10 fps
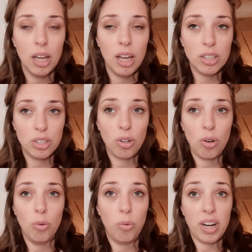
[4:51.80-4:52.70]
And
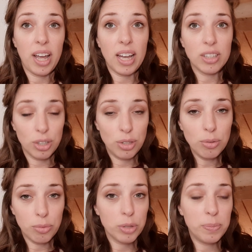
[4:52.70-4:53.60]
so what I had to do
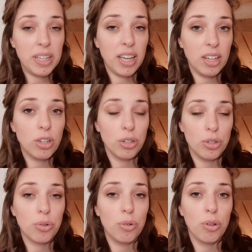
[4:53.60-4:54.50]
was be in
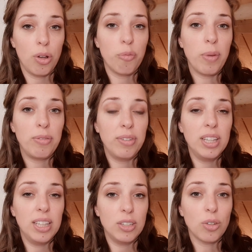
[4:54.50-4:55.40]
control of my
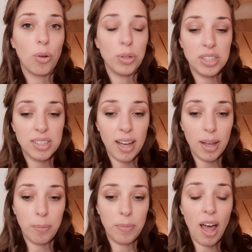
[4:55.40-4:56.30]
feelings all the
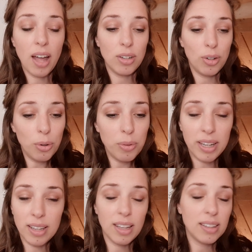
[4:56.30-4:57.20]
time, not
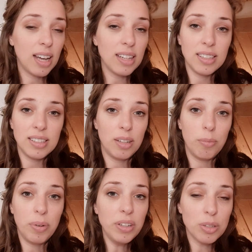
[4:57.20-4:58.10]
knowing that that is
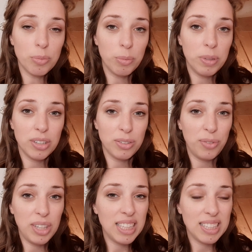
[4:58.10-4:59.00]
impossible because
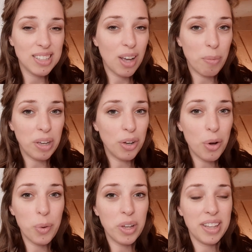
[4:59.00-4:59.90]
feelings come and
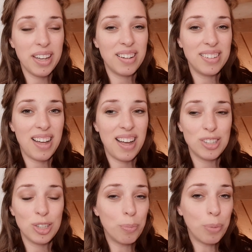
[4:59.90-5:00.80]
go and they are not
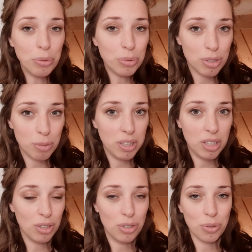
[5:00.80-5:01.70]
supposed to be
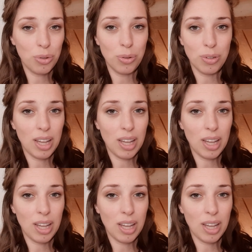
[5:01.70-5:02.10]
controlled.